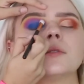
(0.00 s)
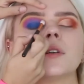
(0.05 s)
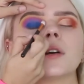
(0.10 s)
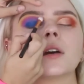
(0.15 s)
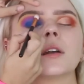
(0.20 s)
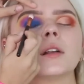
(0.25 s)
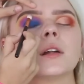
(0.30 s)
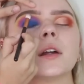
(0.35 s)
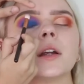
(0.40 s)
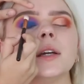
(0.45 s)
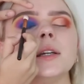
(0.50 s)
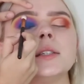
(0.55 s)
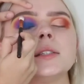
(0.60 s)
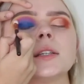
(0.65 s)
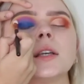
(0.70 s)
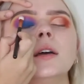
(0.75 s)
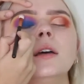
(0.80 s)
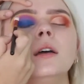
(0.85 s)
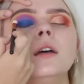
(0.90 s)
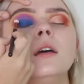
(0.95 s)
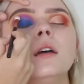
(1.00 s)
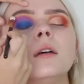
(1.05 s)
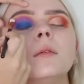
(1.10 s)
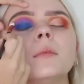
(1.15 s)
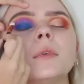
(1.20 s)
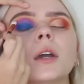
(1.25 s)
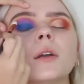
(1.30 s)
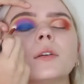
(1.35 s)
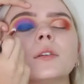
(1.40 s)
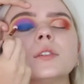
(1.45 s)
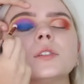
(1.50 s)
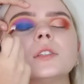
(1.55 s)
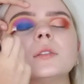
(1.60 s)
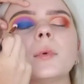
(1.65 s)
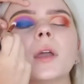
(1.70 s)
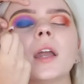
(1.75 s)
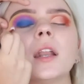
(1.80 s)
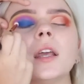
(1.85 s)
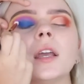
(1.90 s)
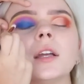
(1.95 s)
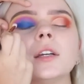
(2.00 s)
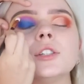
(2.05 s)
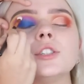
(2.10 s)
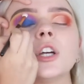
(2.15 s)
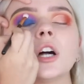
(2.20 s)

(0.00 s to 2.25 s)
was fucking hilarious. Yeah, we were just painting.